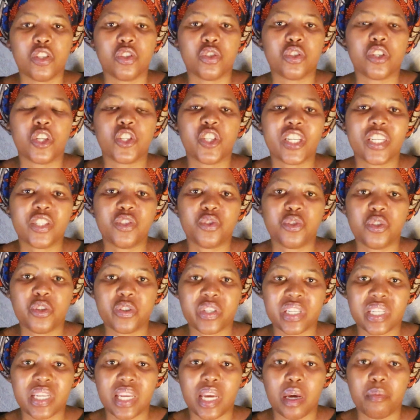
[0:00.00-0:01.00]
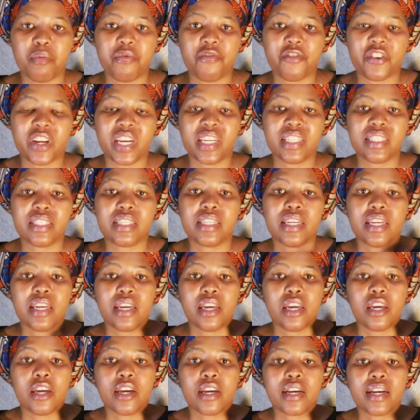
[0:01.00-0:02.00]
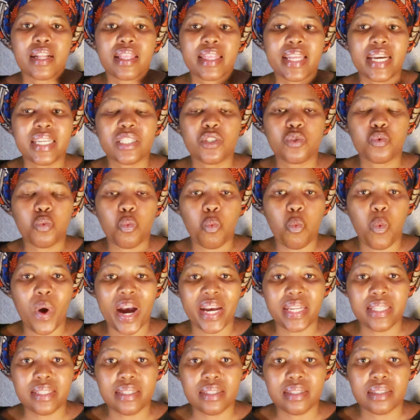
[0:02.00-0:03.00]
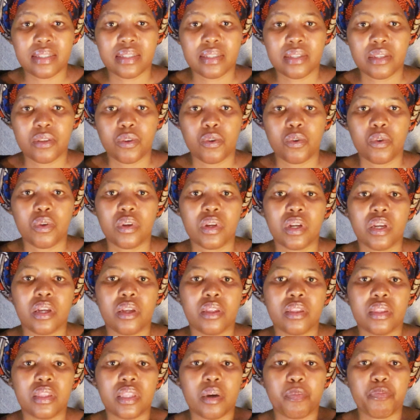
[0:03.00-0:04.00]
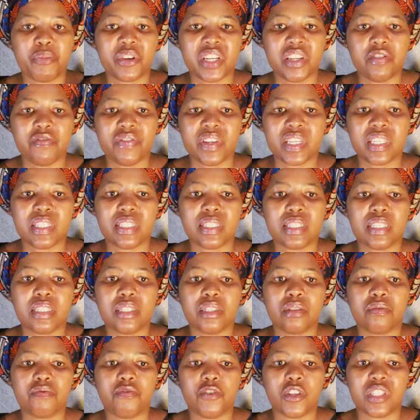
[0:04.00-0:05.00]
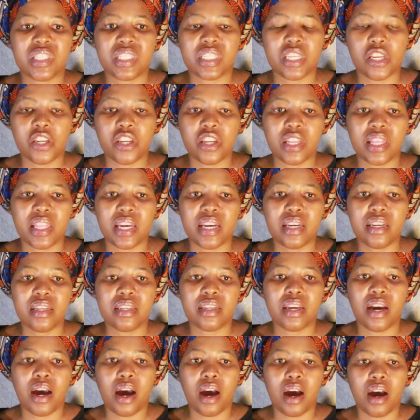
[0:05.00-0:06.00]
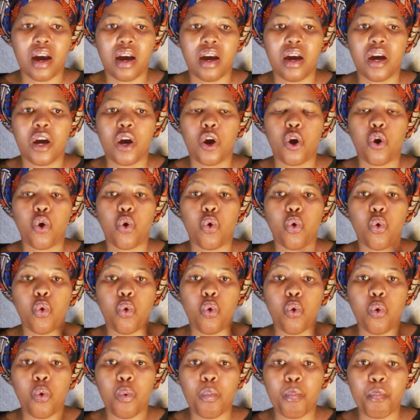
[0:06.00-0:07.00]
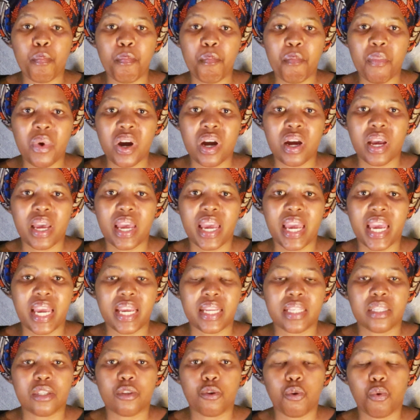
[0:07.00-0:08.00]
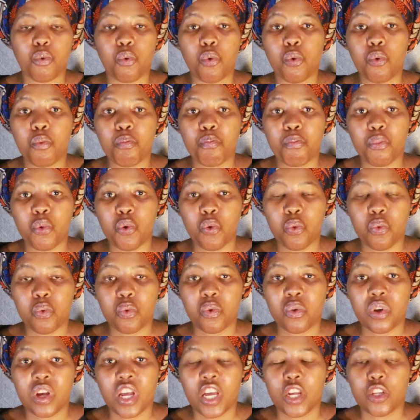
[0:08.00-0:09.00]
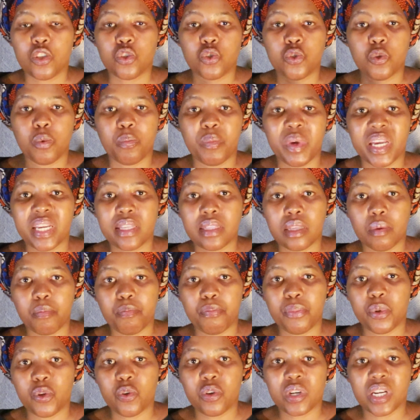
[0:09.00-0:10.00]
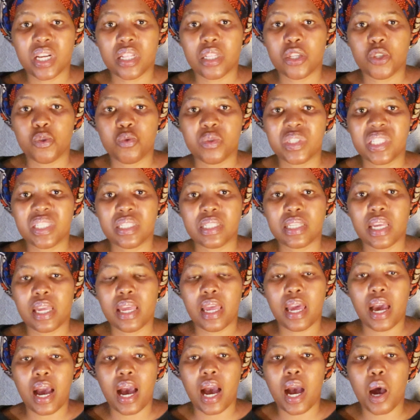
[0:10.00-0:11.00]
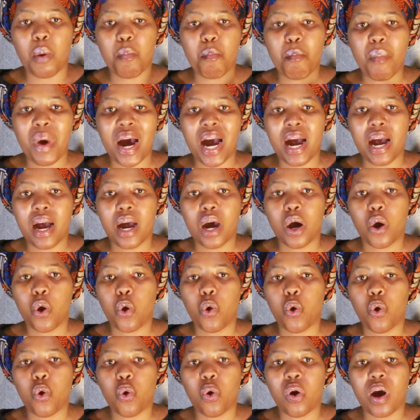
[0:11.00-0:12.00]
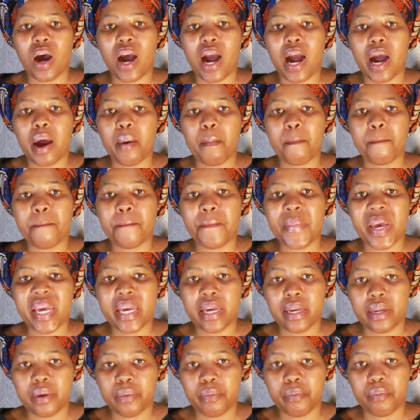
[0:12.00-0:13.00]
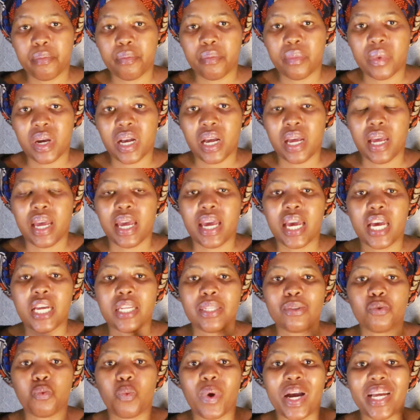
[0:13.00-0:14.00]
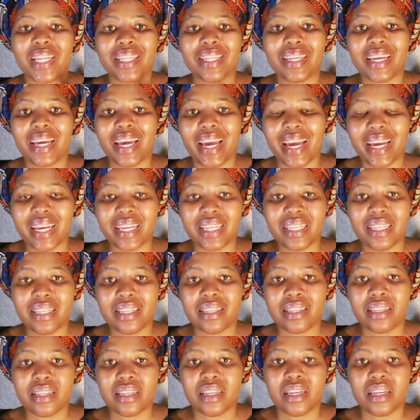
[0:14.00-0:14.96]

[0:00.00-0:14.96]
So just to recap, friend, class 1, the prefixes for singular are and umu. To make them plural, you would say aba or abe. And 1a,